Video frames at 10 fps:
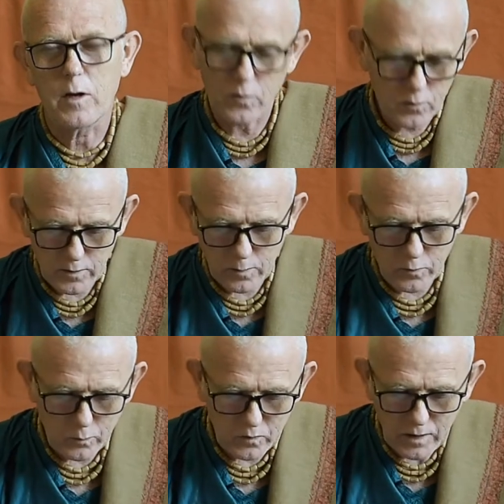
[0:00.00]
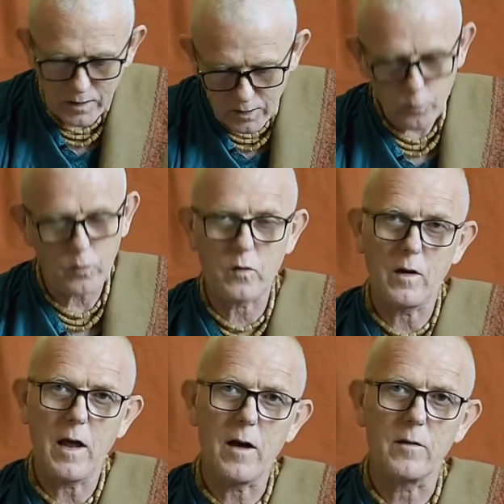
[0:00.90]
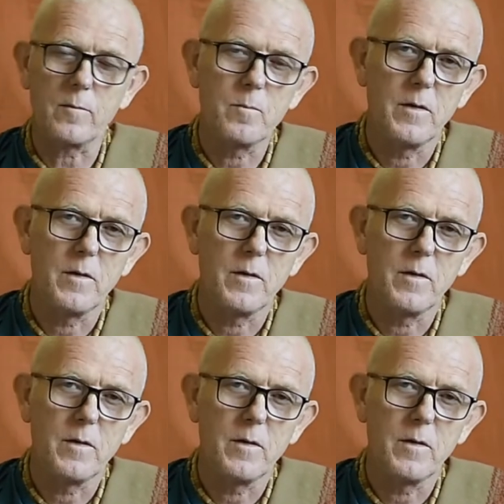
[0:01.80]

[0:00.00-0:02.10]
He thought that was a mistake. He crossed it out